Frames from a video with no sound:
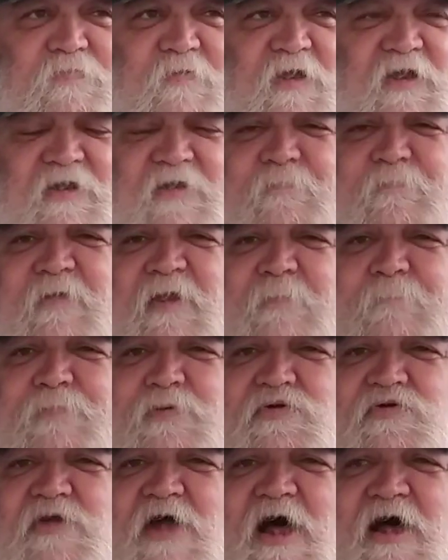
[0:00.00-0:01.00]
like, like
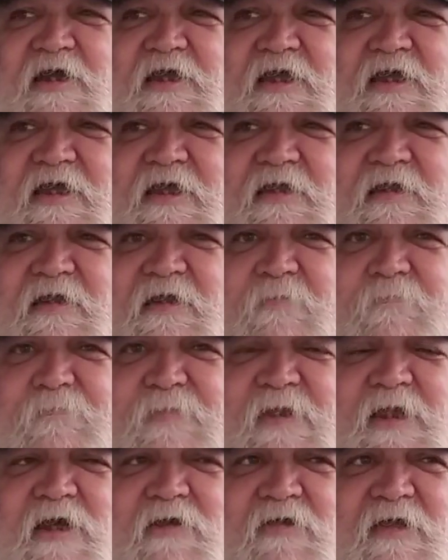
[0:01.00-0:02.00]
boondocking in,
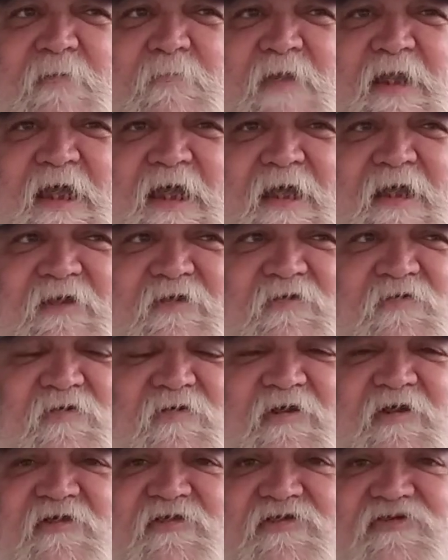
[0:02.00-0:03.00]
BLM land
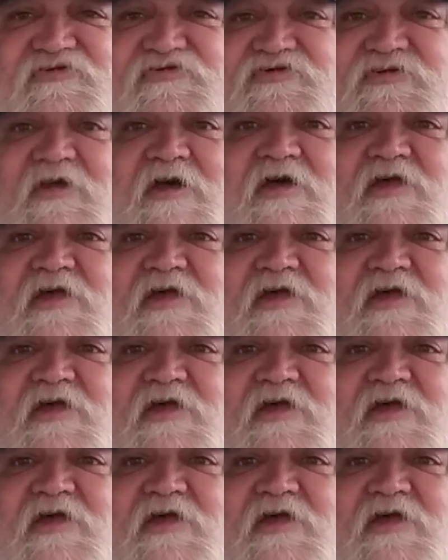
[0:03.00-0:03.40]
where there's